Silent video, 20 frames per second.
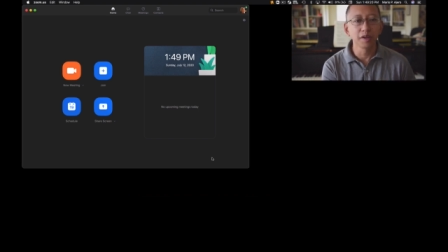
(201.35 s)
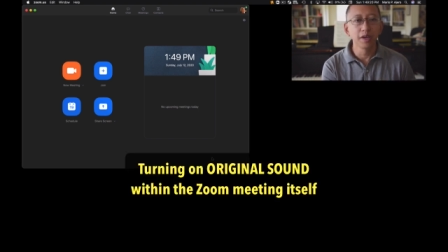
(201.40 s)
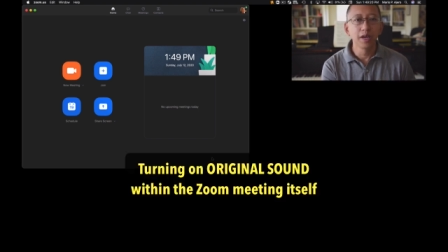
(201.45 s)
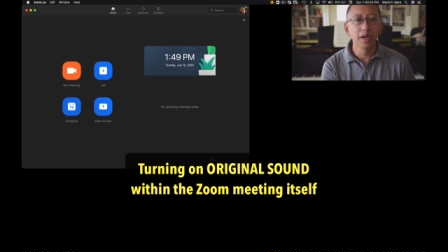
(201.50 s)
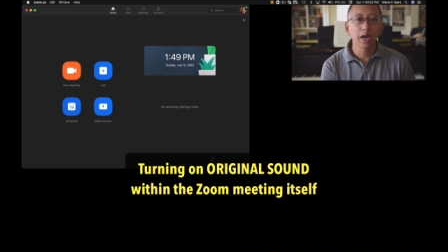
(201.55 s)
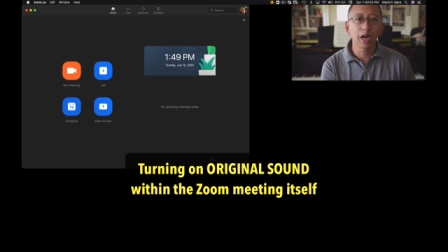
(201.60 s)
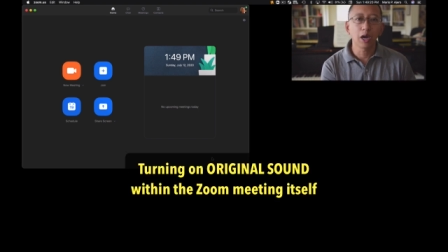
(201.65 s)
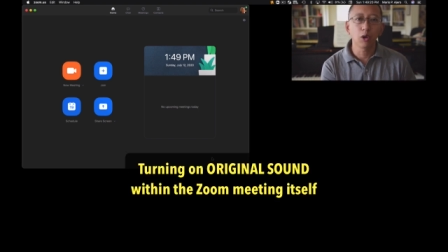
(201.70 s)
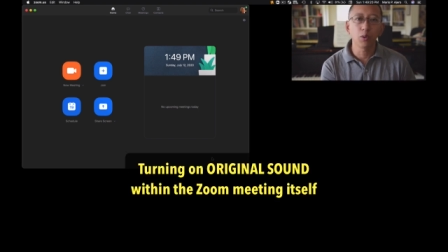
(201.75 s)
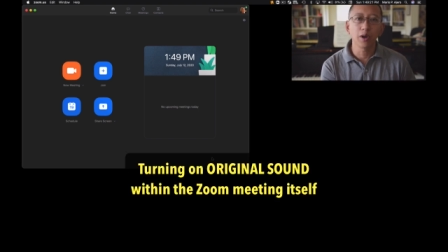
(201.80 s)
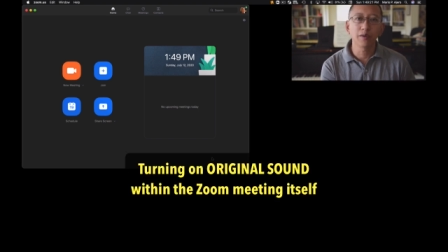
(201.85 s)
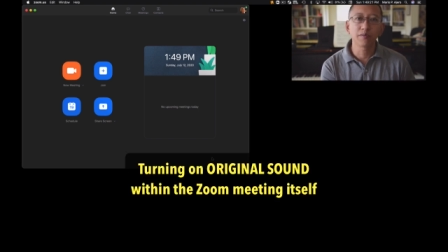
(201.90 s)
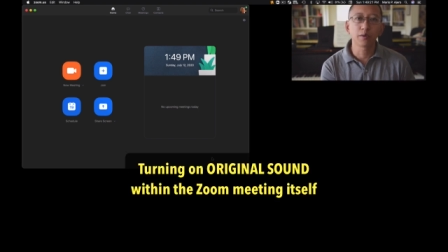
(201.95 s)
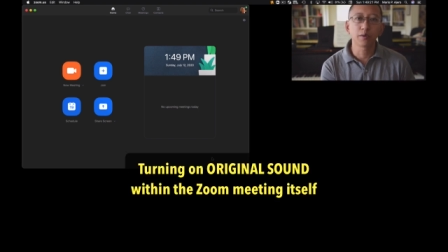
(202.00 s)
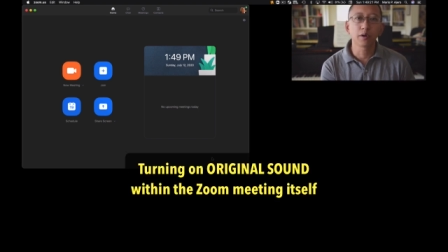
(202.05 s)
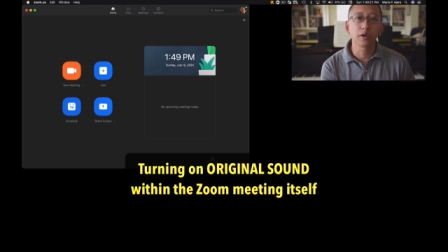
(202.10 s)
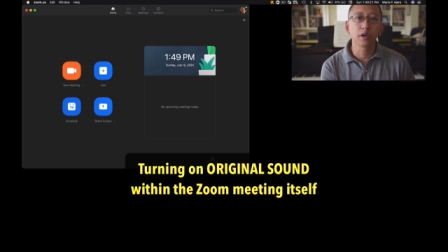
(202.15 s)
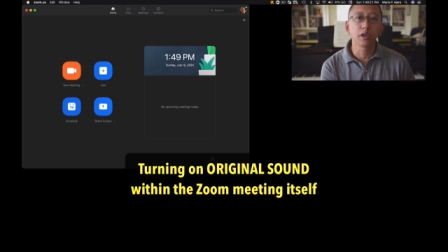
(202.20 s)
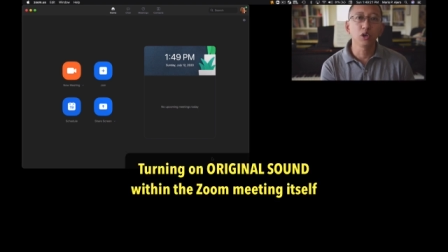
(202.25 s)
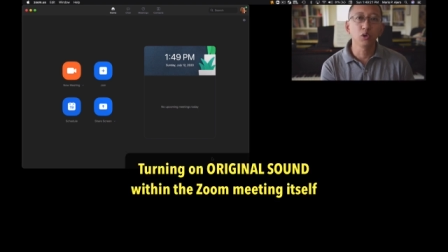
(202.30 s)

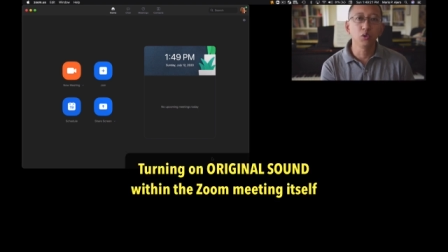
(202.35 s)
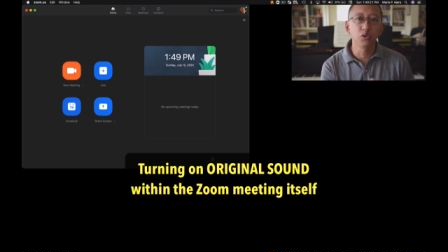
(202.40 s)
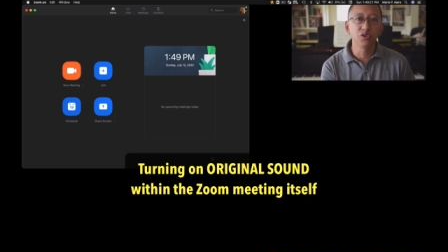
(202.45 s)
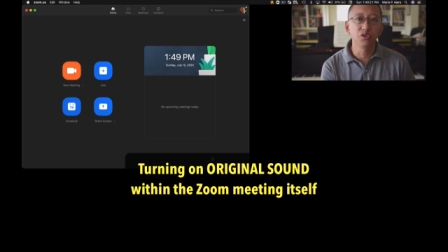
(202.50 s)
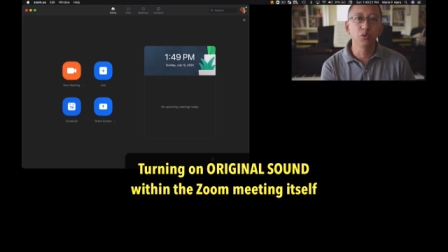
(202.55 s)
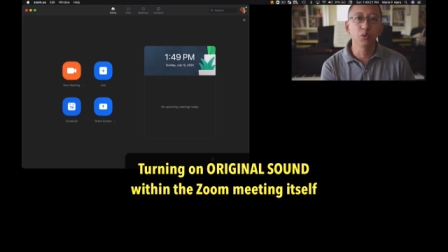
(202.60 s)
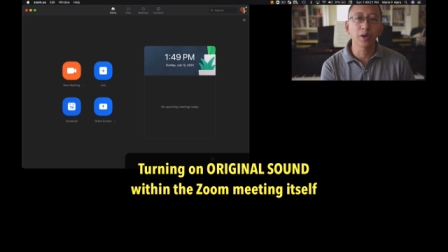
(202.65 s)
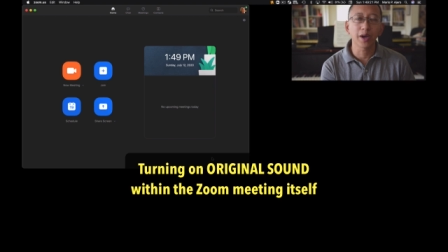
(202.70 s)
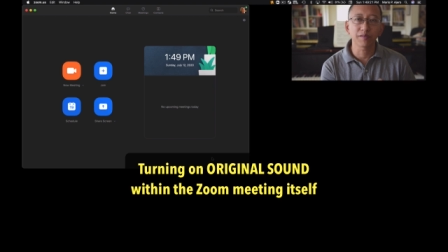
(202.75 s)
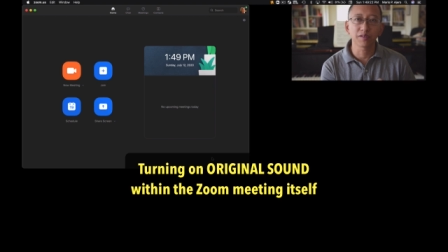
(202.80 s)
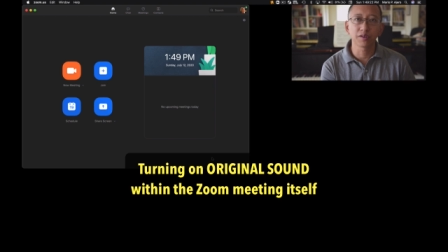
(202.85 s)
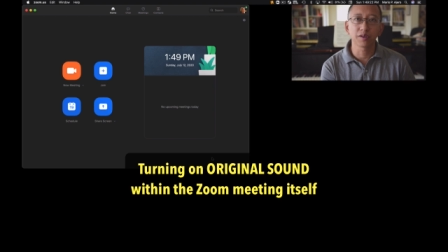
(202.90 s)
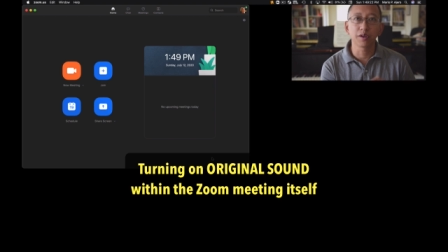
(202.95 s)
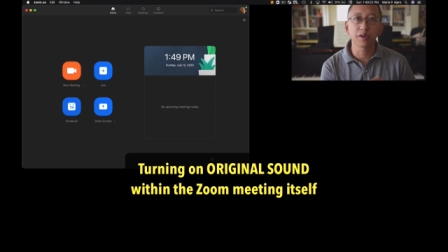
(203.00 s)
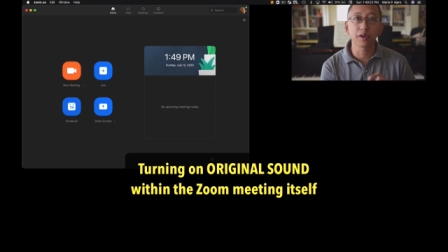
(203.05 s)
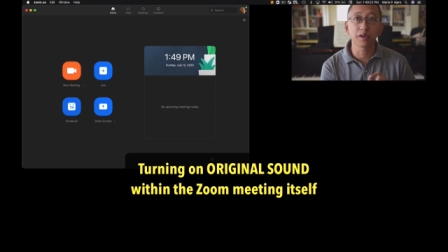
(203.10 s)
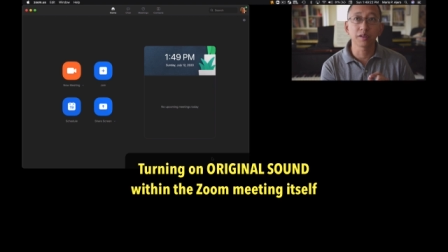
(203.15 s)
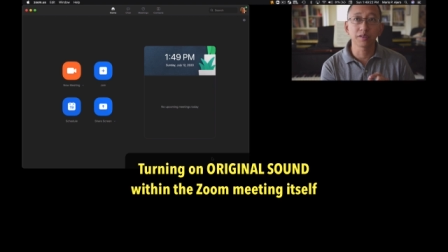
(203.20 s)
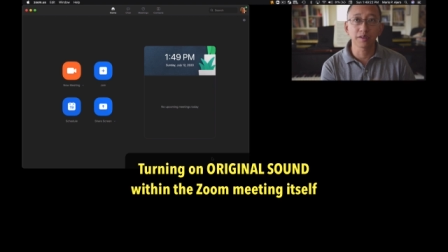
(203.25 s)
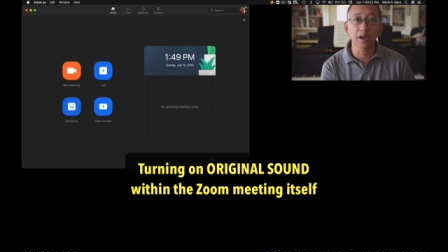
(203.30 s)
However, you do have to
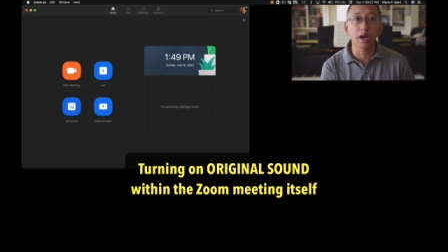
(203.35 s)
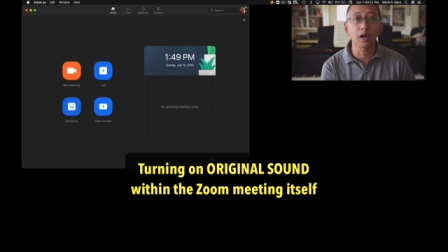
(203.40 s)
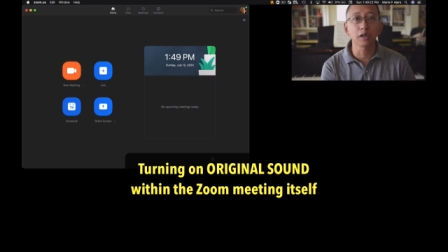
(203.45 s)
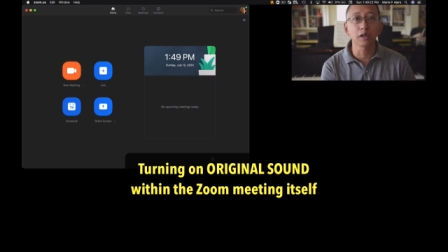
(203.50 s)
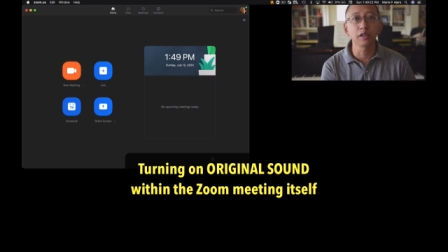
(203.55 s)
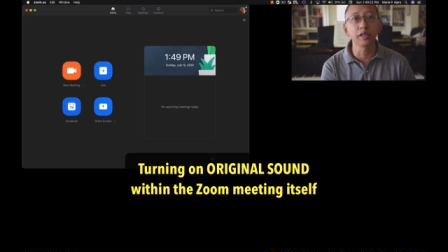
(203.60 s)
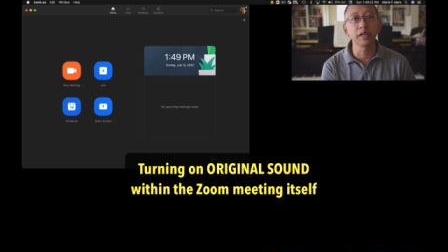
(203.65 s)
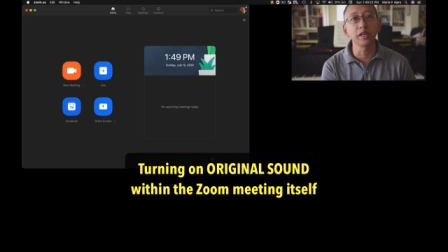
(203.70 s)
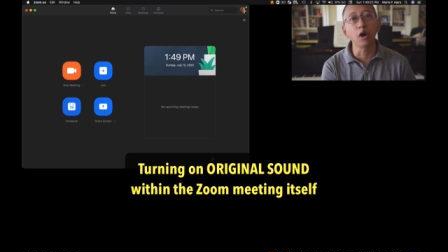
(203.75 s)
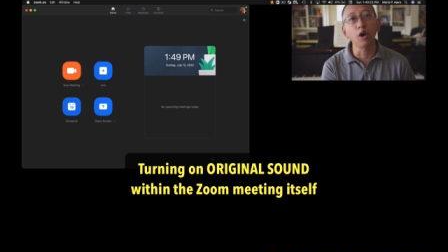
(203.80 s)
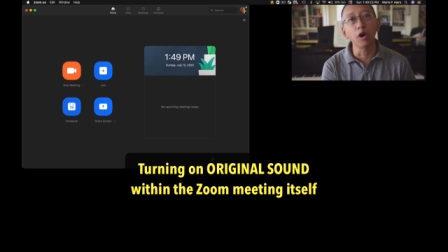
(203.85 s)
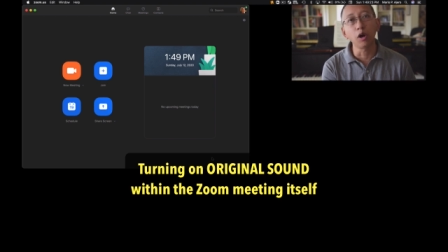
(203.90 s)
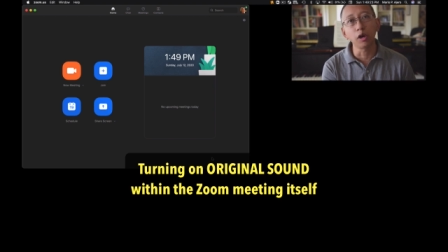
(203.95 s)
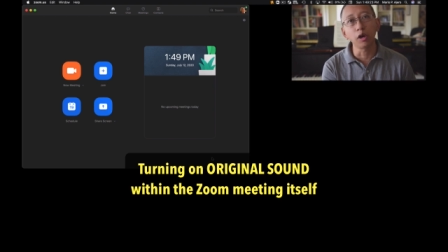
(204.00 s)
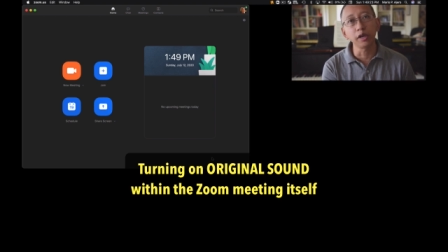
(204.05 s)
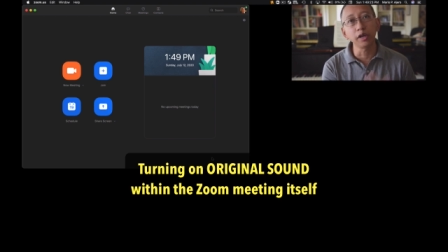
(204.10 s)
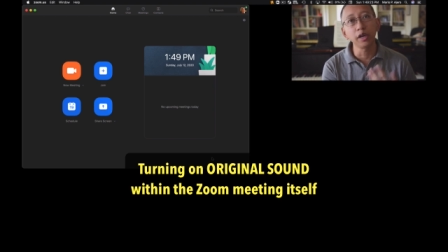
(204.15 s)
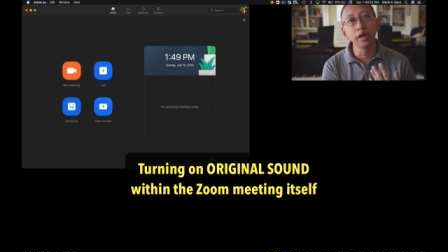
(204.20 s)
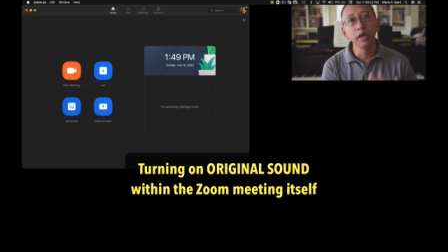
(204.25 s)
toggle it on